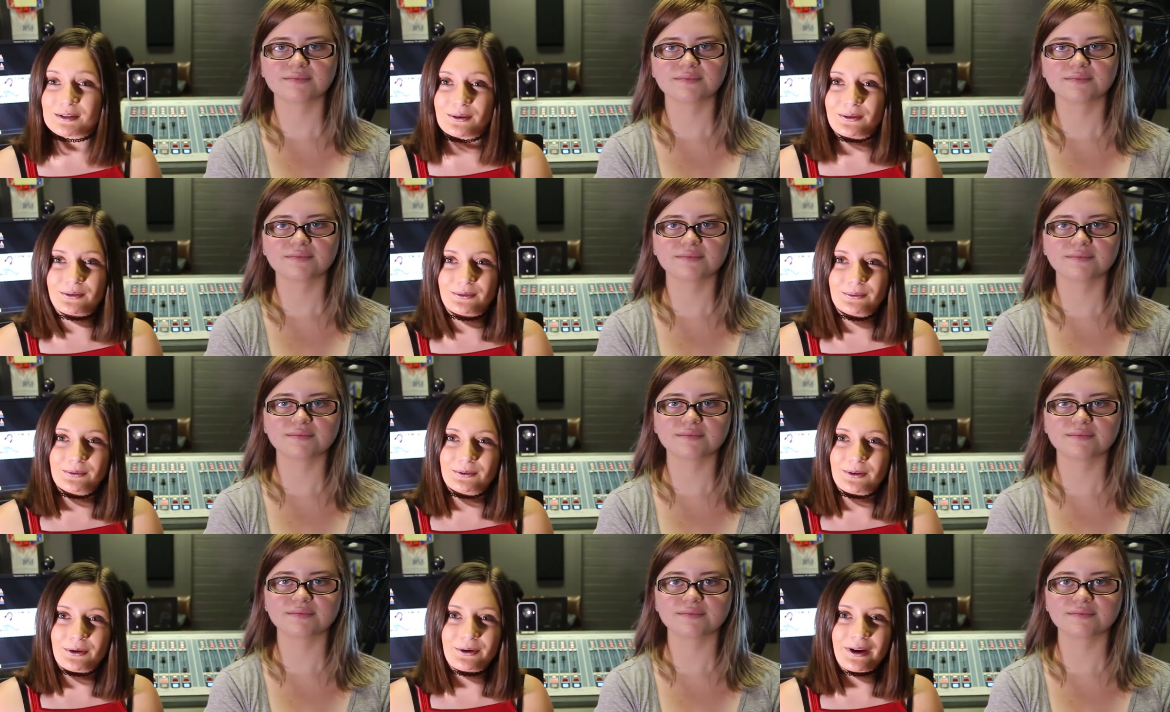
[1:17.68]
Speaker 1: on
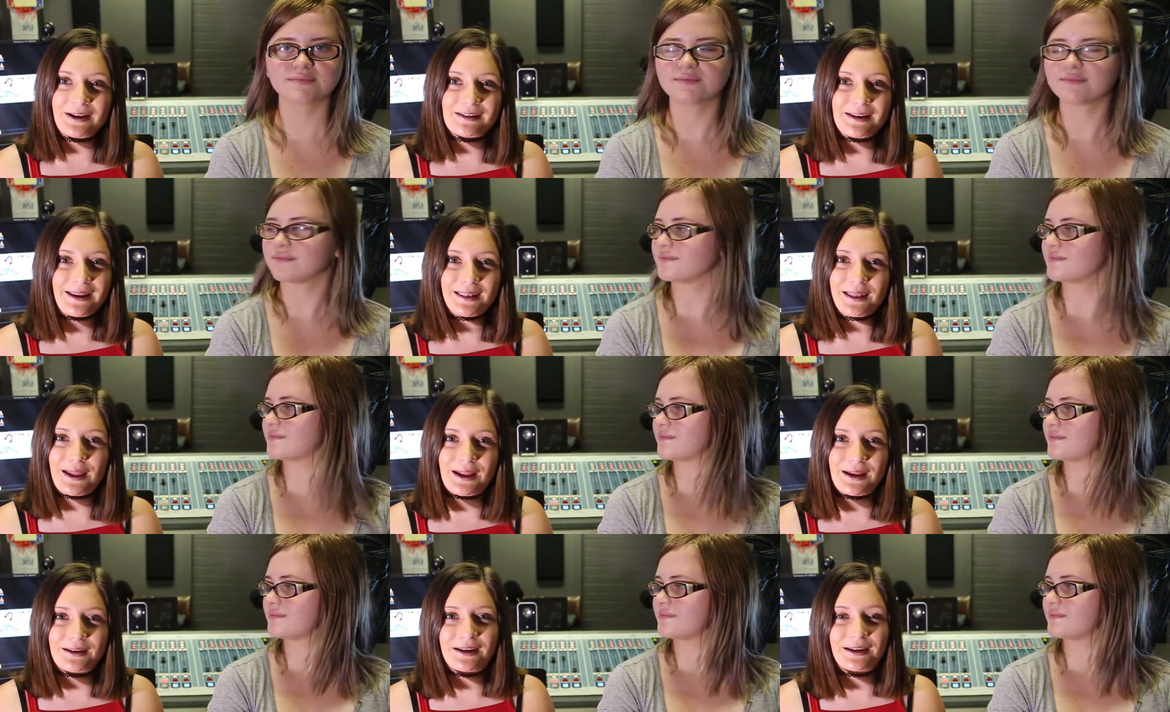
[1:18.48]
around
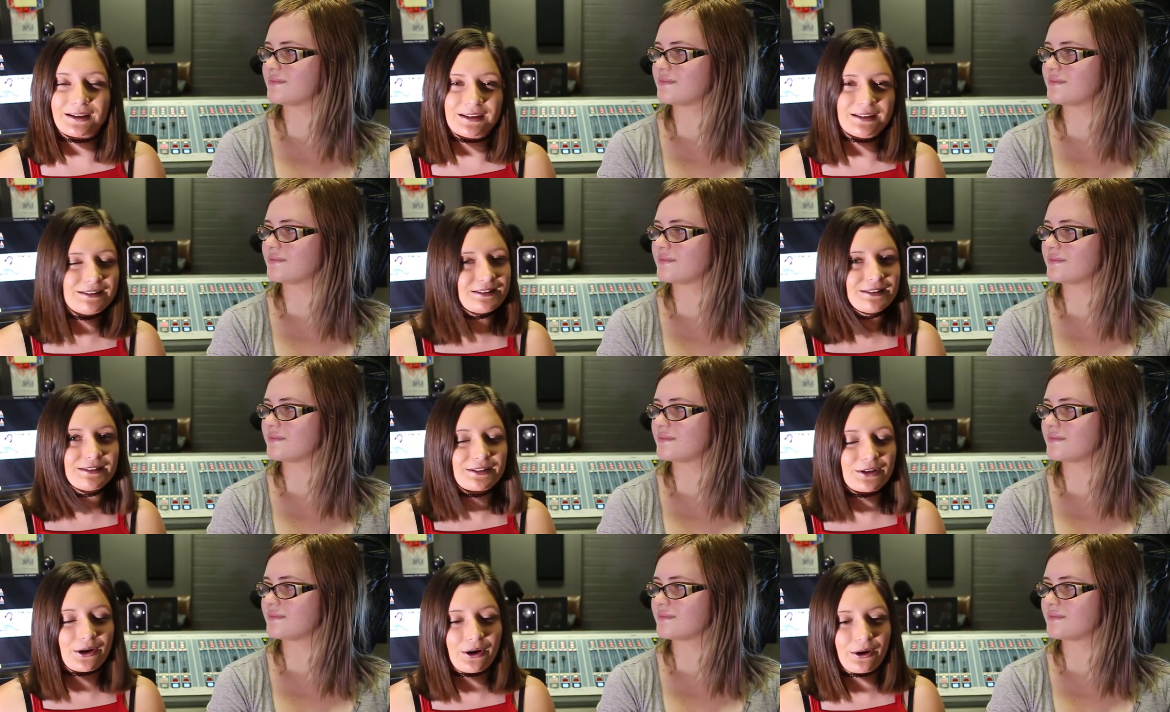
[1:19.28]
Adelaide, like gigs and
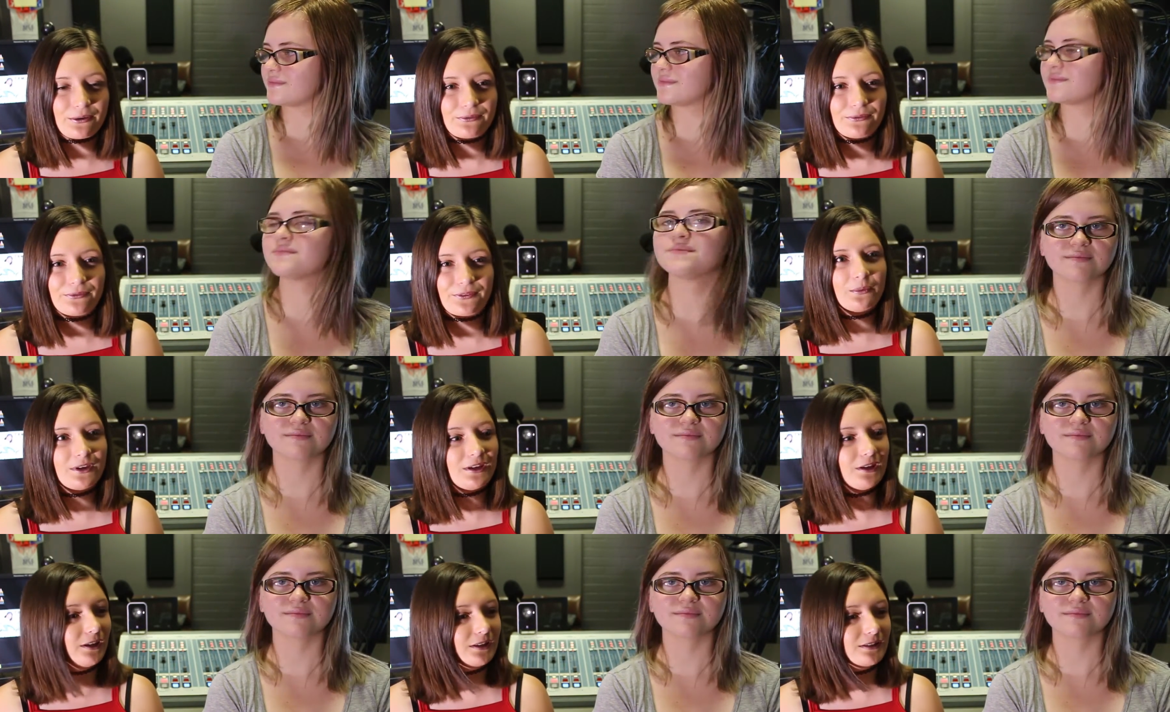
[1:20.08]
stuff.
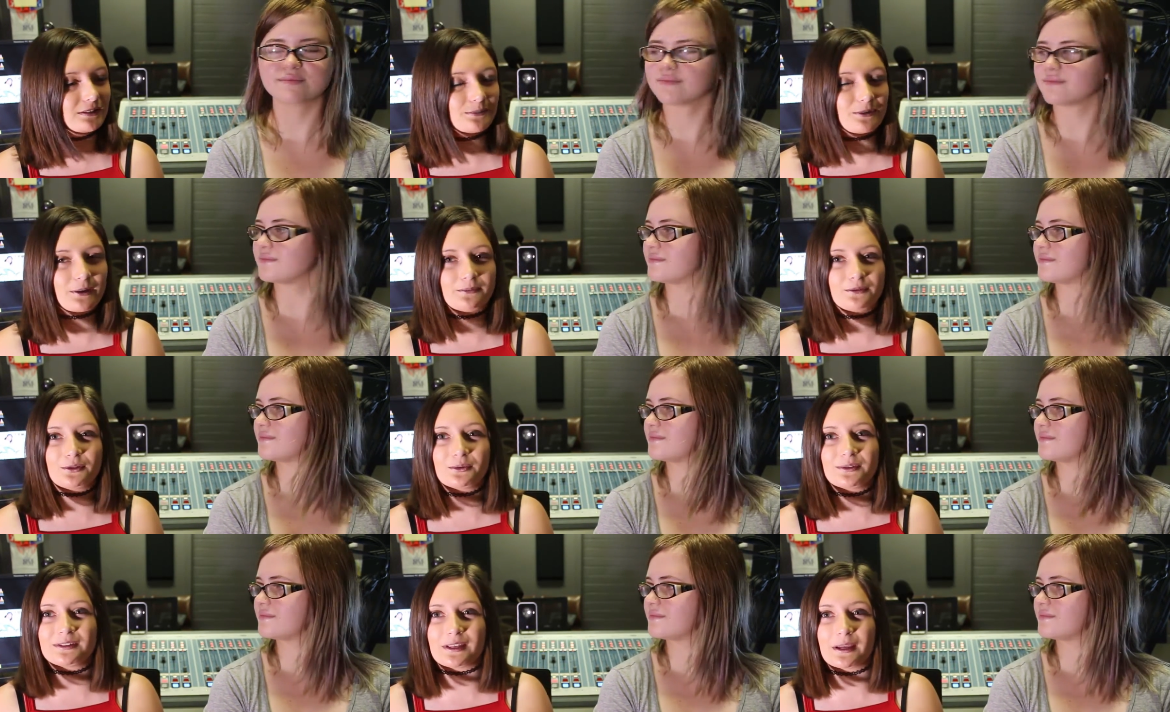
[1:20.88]
We sometimes
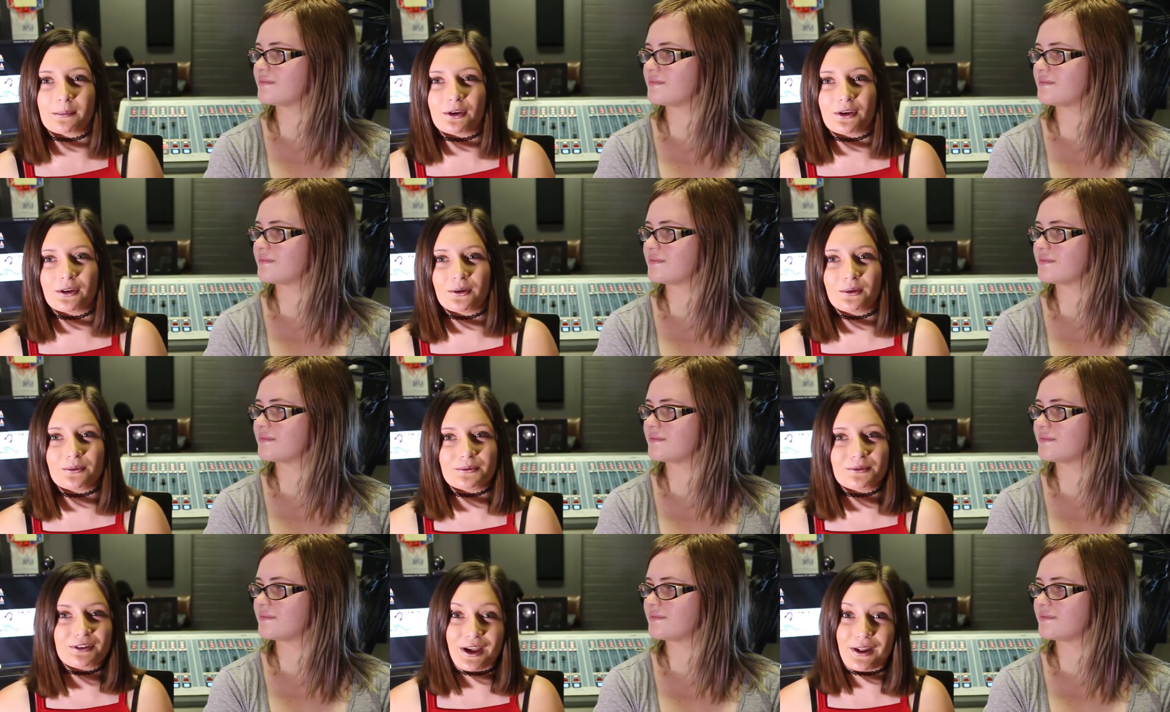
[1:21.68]
do a segment
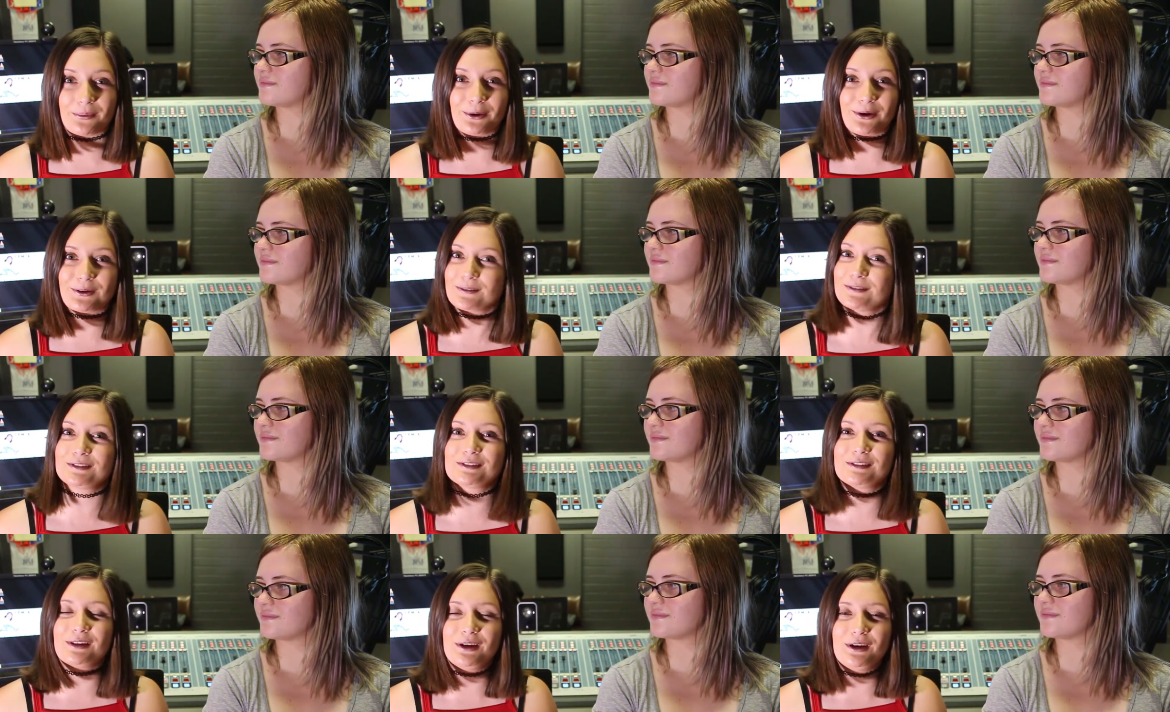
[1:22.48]
called Chatterbox
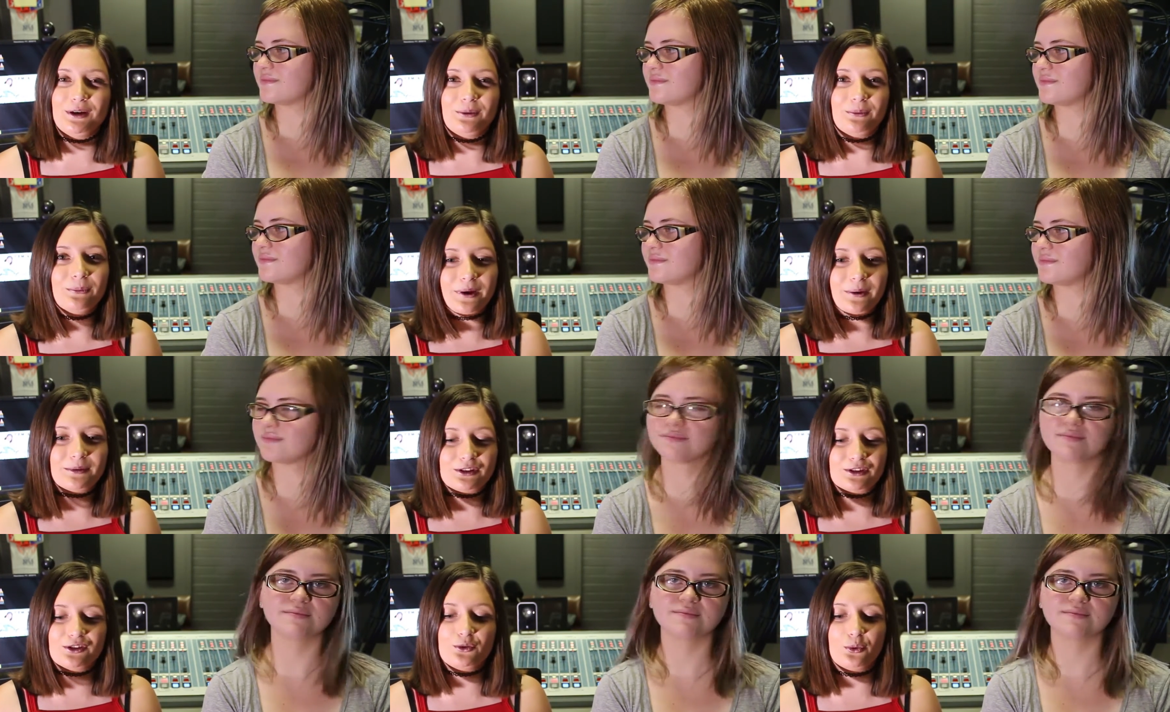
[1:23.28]
where we
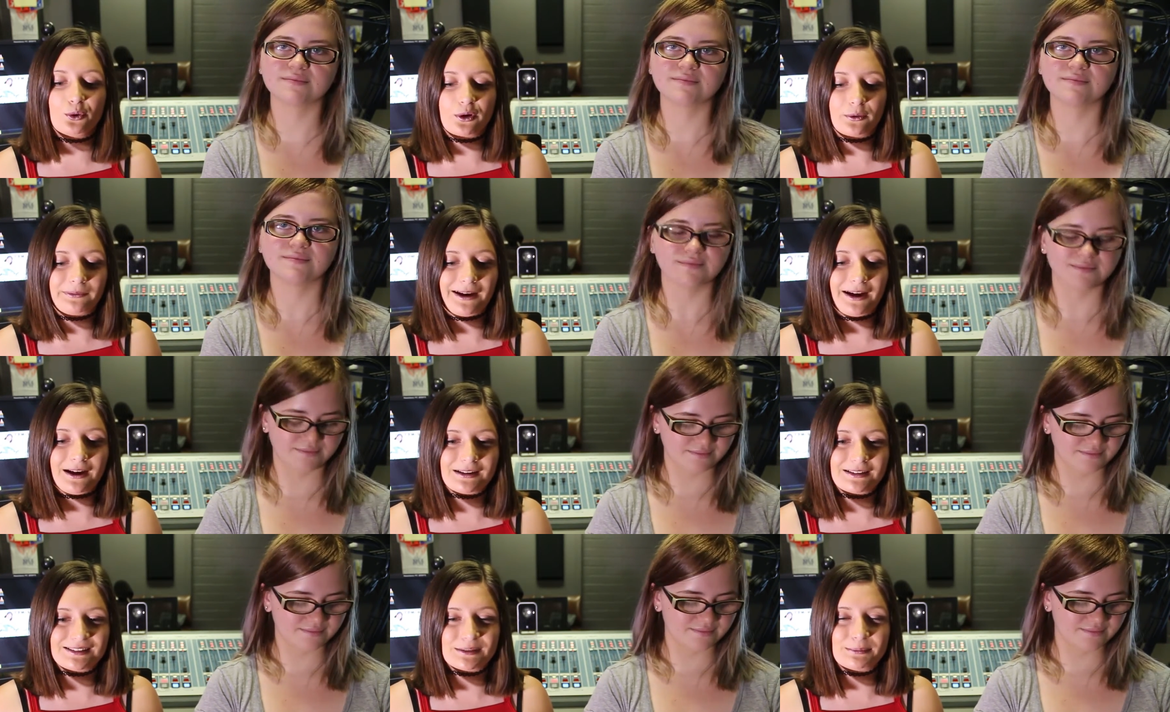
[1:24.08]
just talk
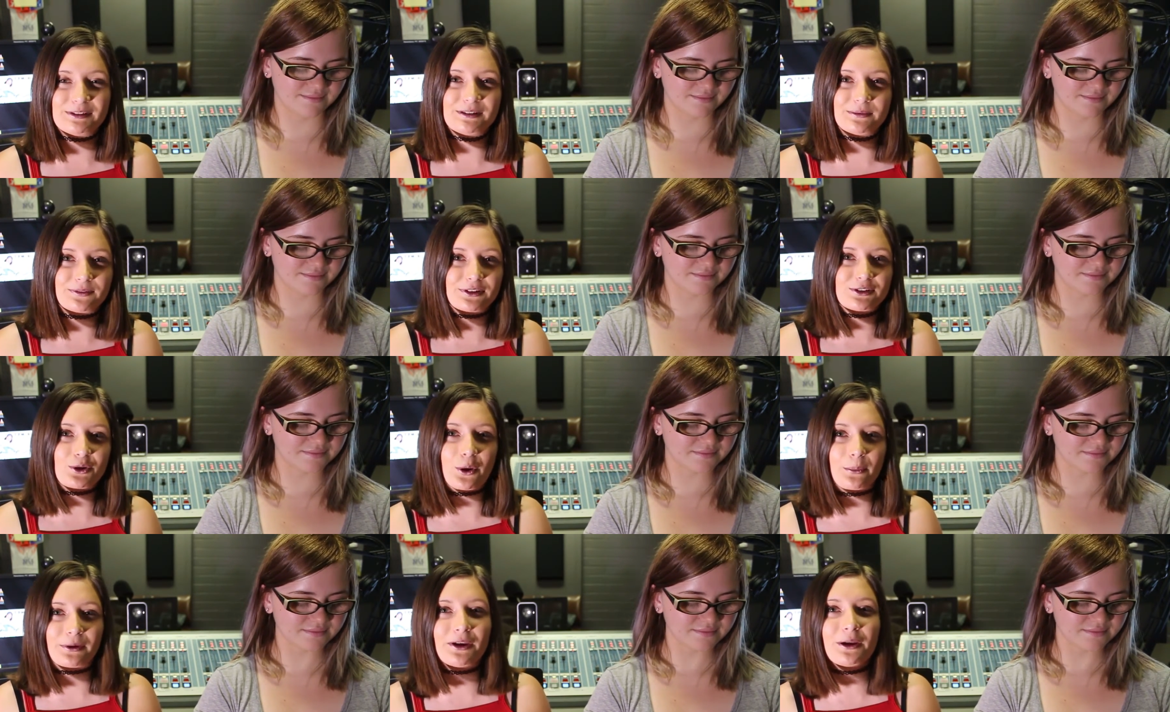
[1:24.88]
about a specific
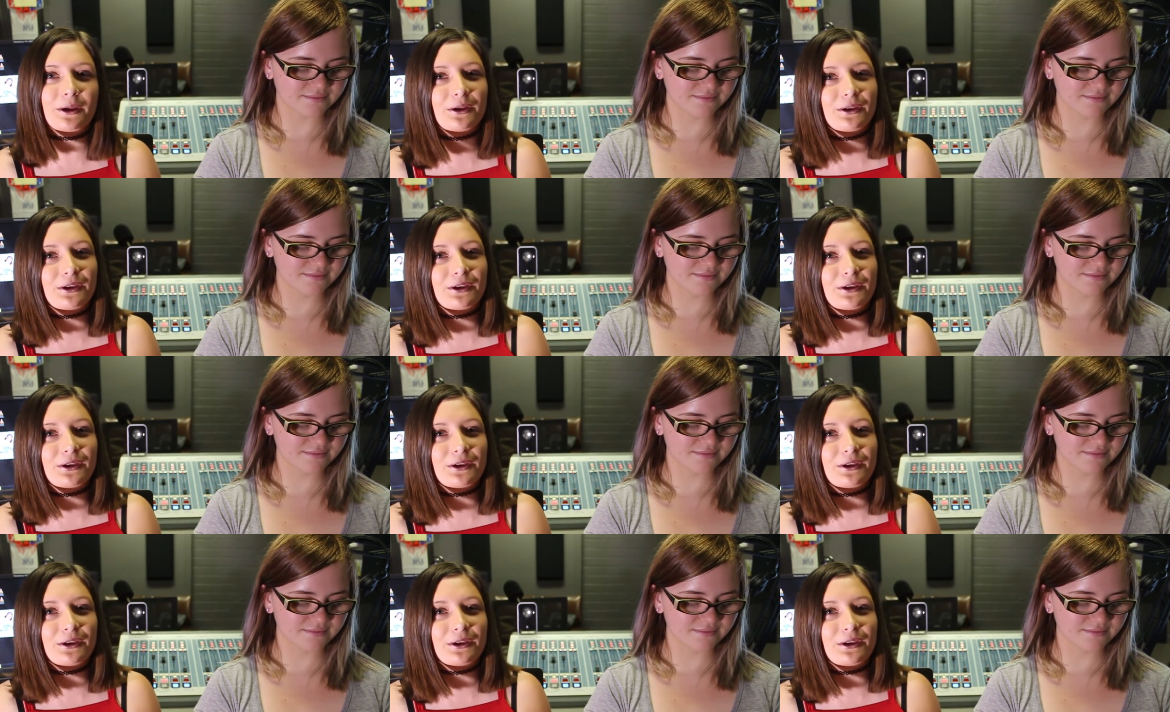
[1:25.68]
topic.